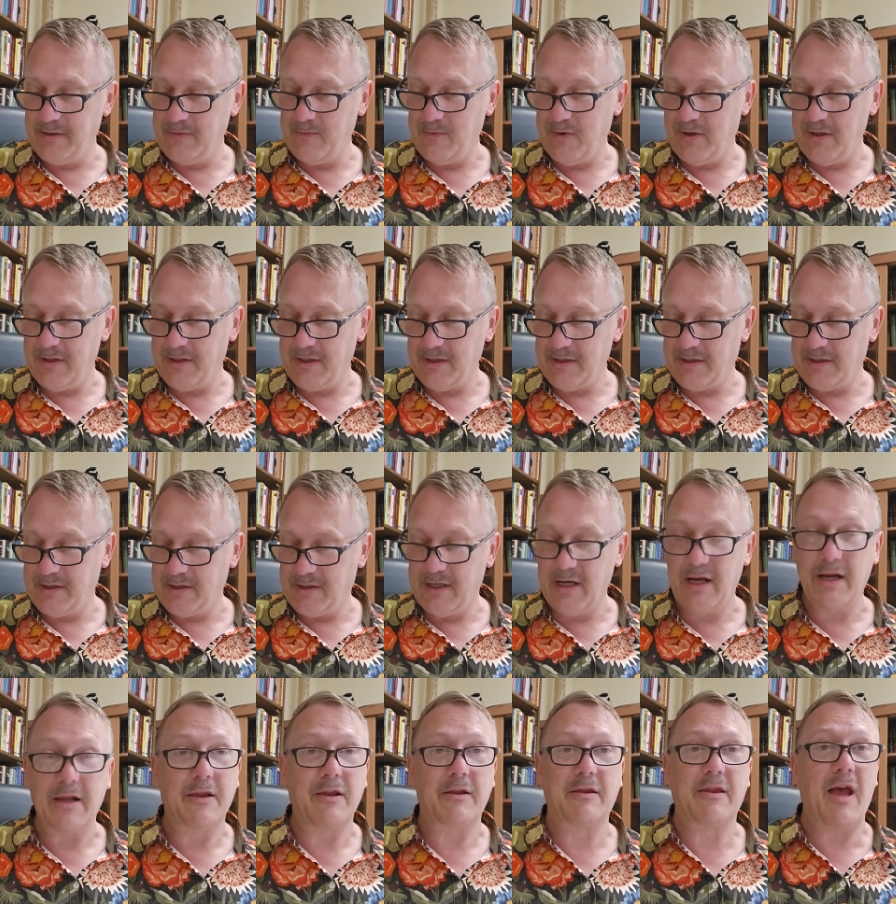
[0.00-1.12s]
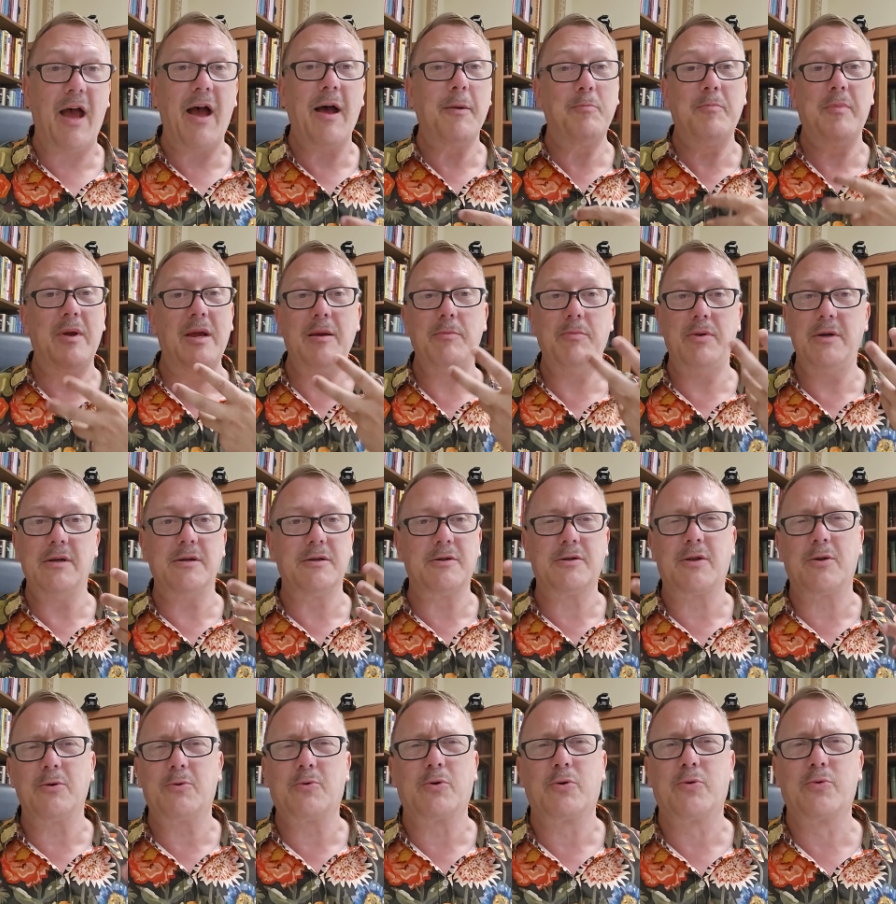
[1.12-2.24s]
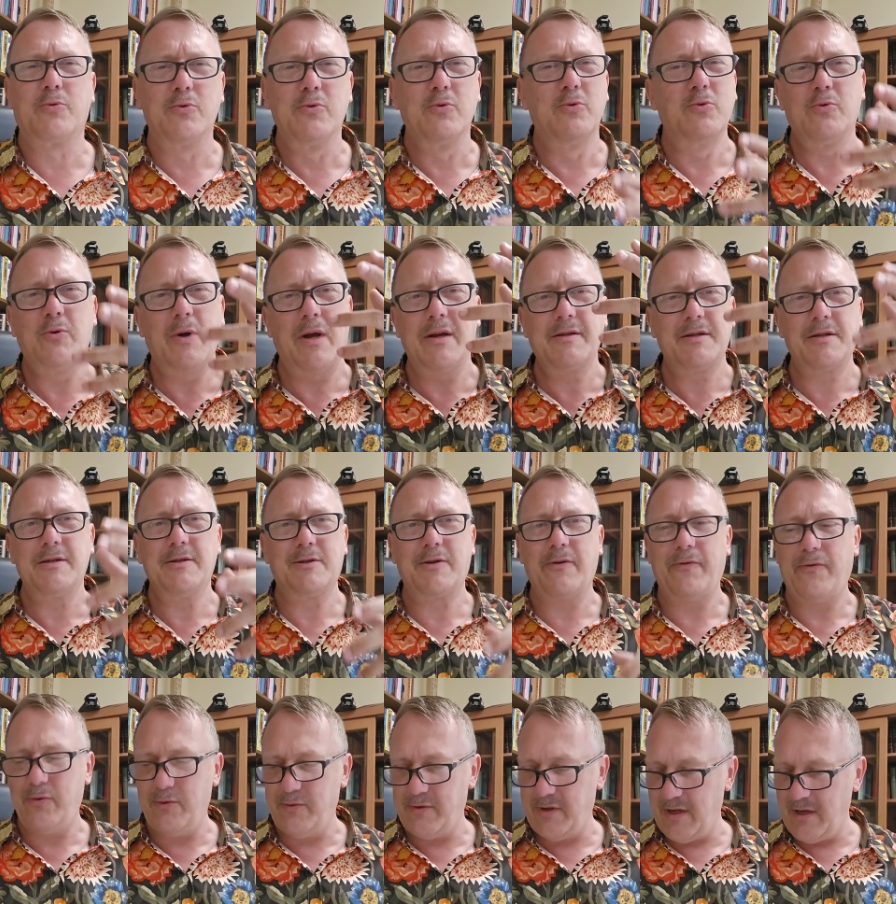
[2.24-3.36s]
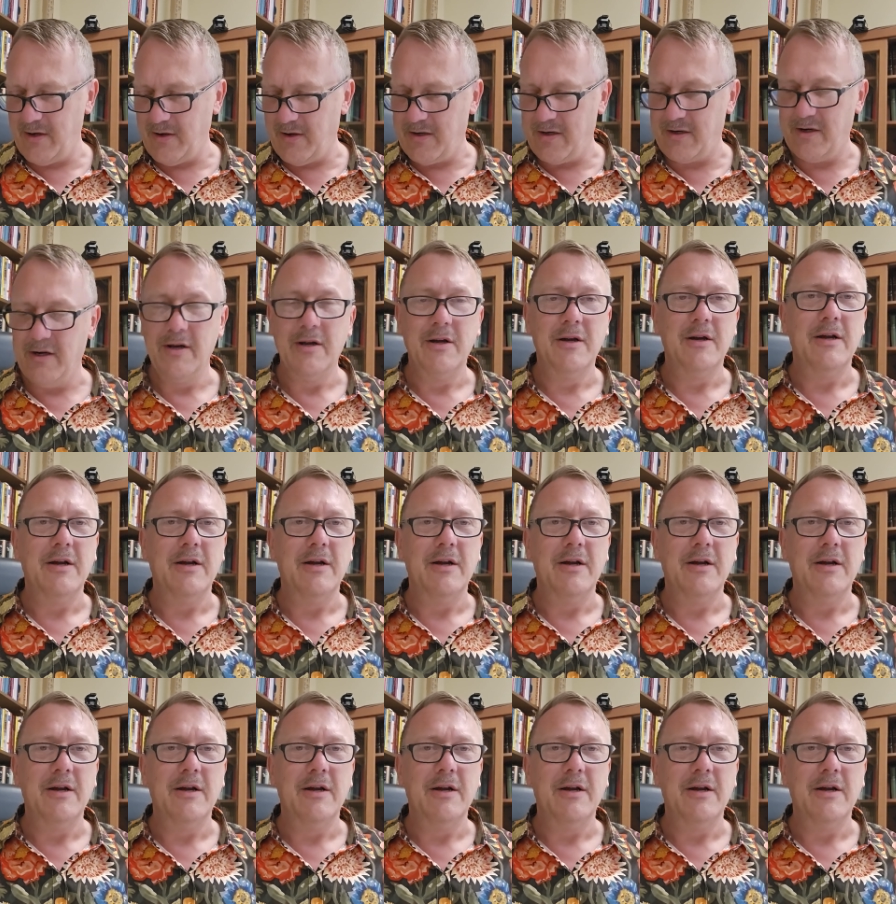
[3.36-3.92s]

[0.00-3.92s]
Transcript: and wanting to say that that maybe is the true essence of who they are